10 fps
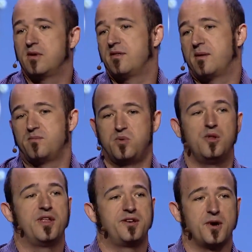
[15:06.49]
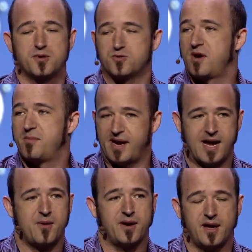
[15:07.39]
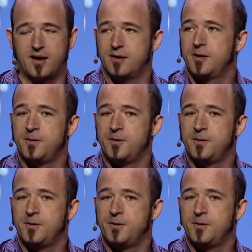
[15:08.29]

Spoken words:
and then pulled their toes right back out again,